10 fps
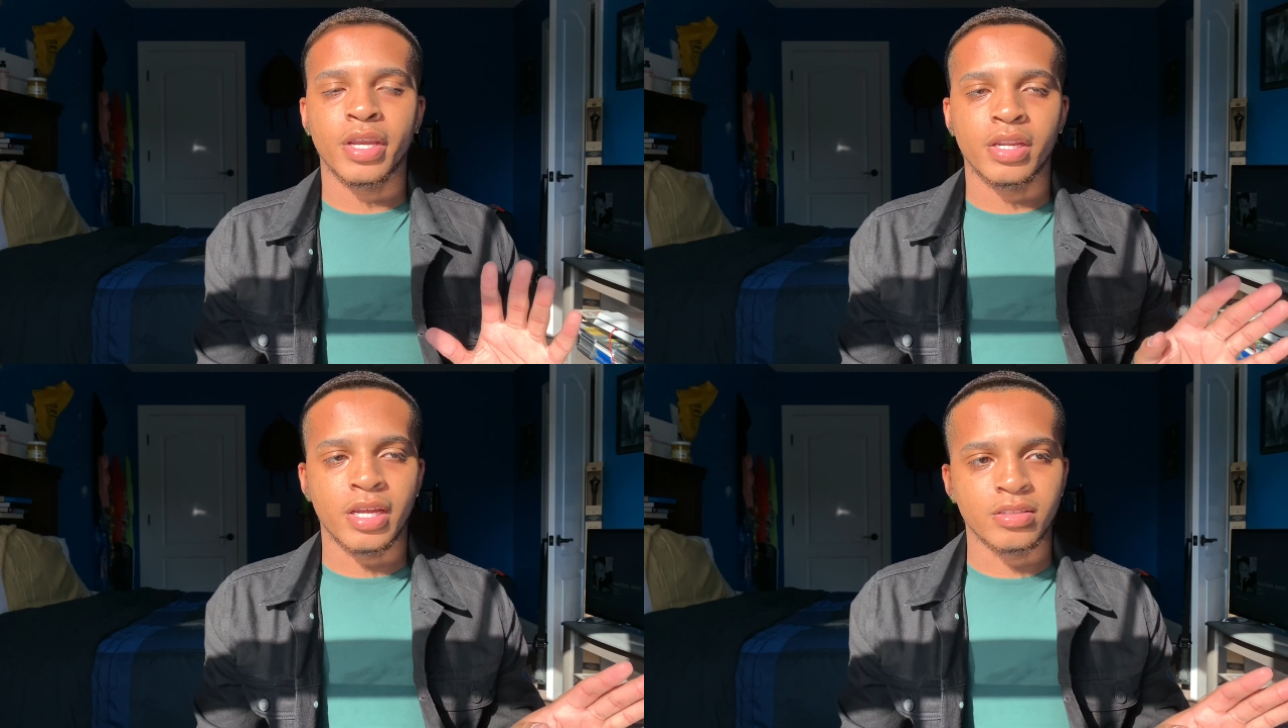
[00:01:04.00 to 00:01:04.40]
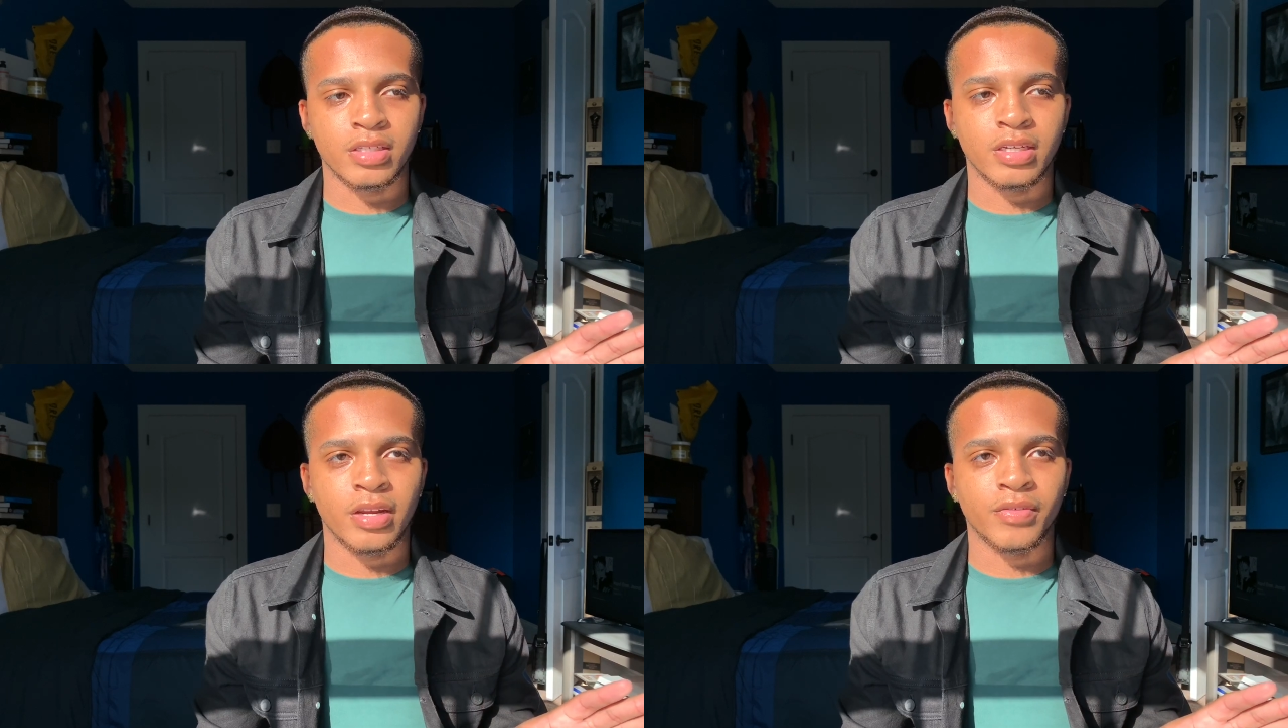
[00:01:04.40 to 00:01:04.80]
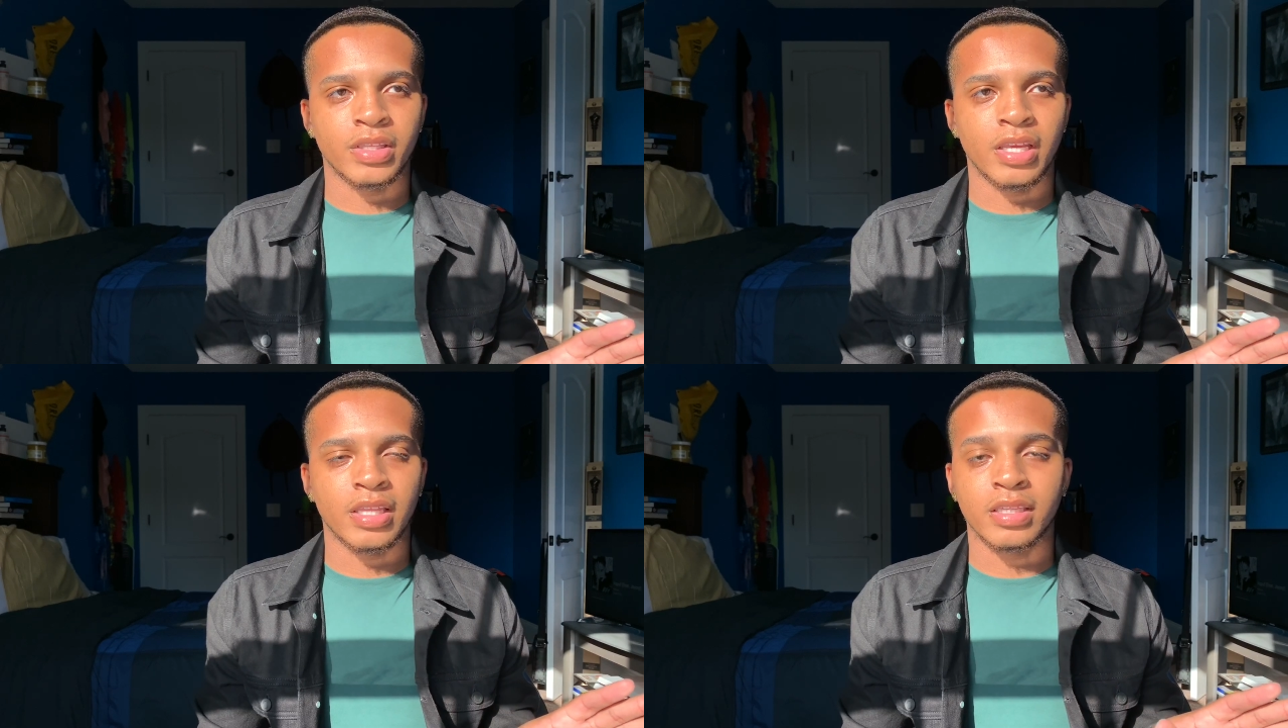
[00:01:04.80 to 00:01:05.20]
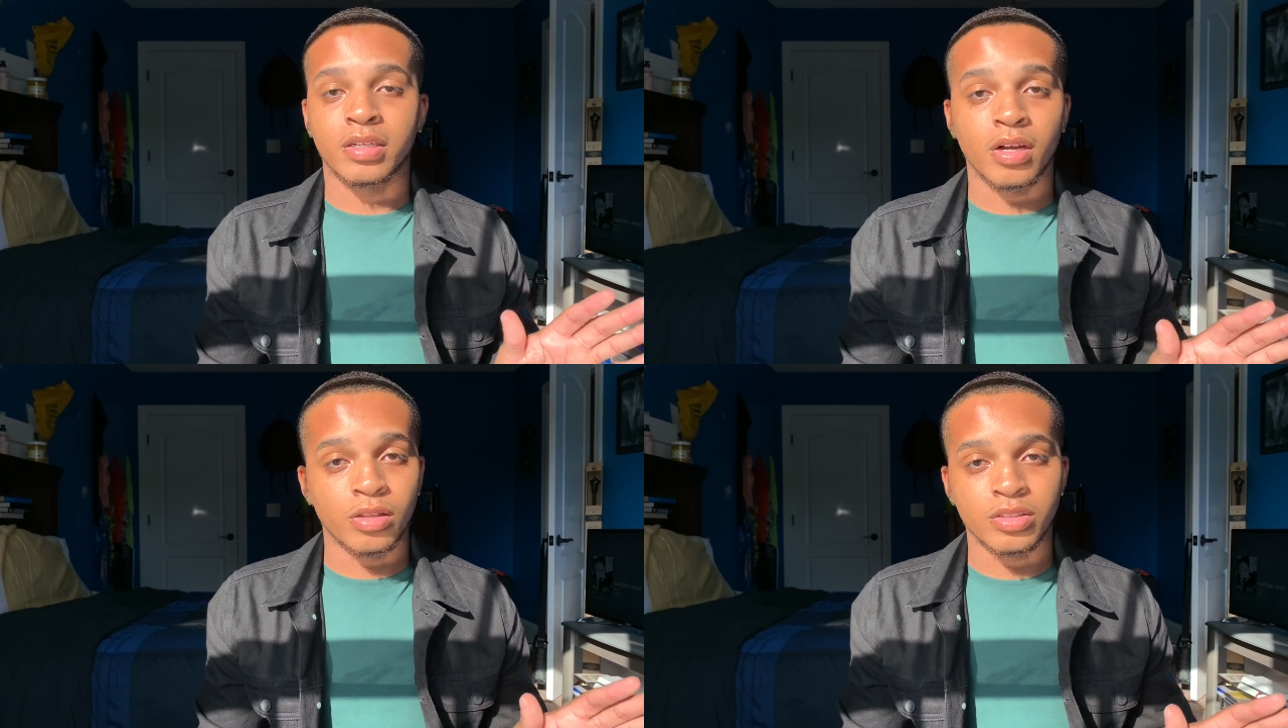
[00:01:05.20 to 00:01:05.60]
they announced it and everything, like
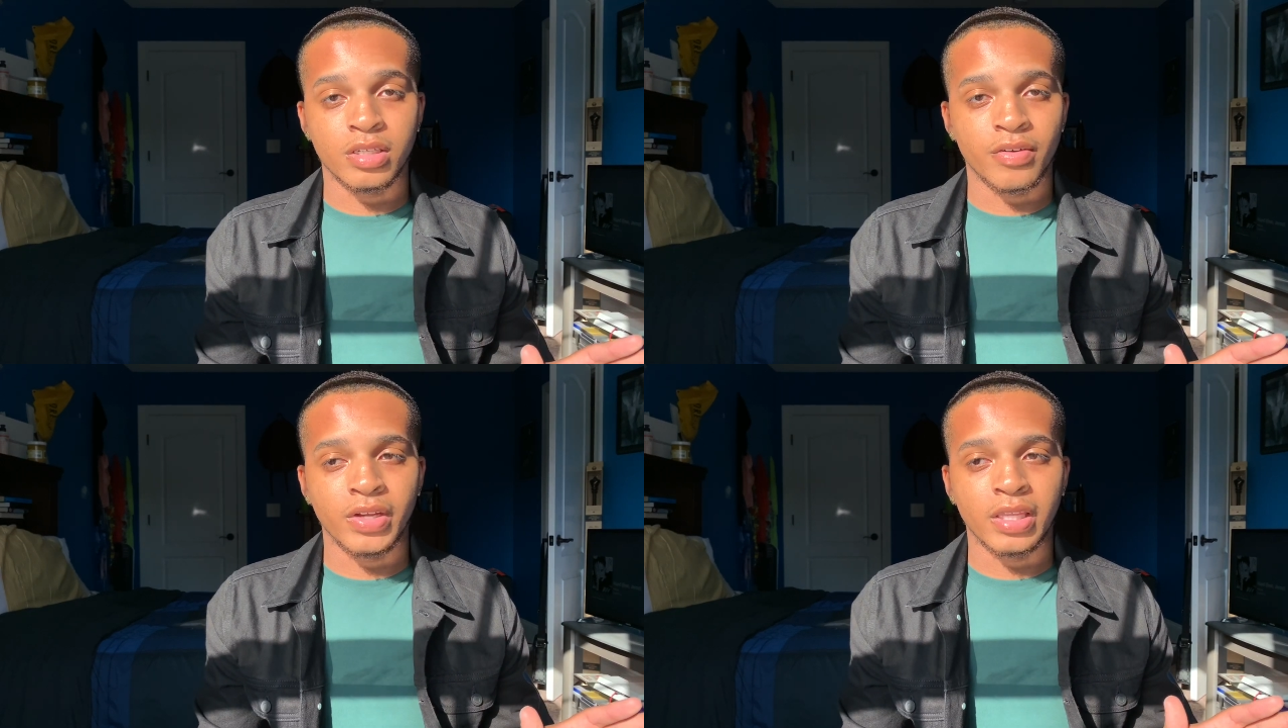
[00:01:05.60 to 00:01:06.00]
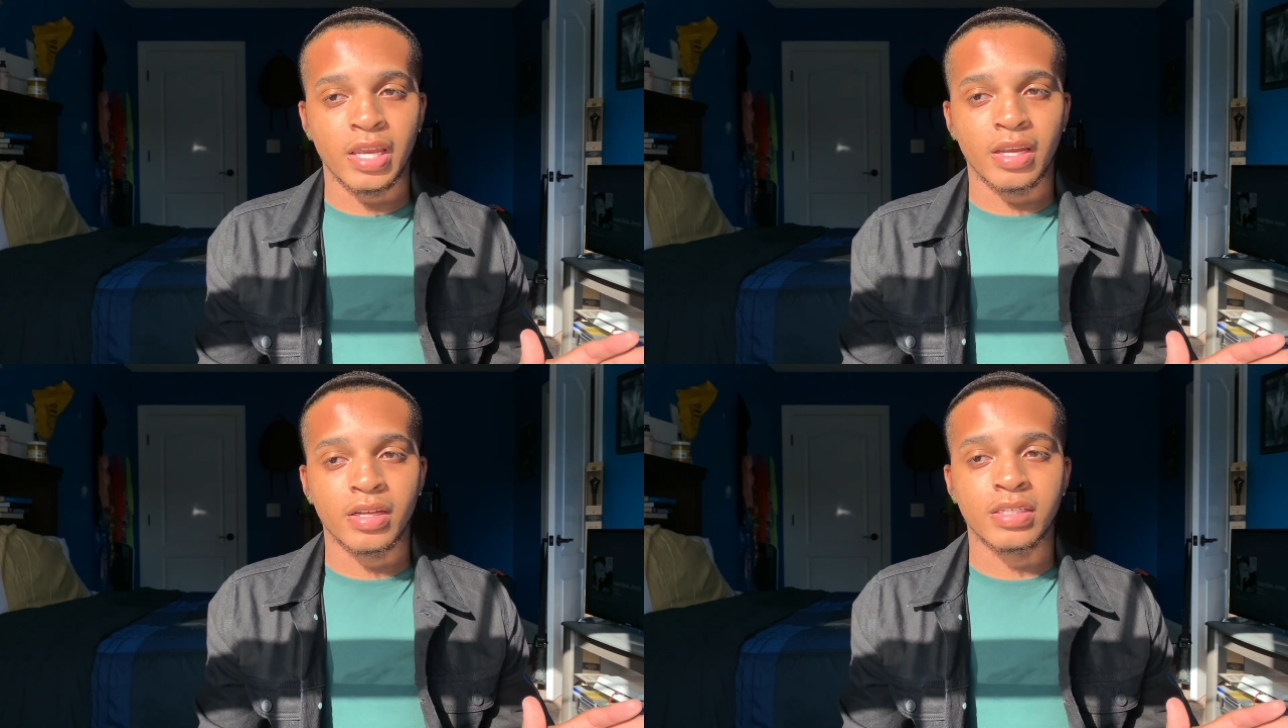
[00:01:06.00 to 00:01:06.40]
the colors and everything.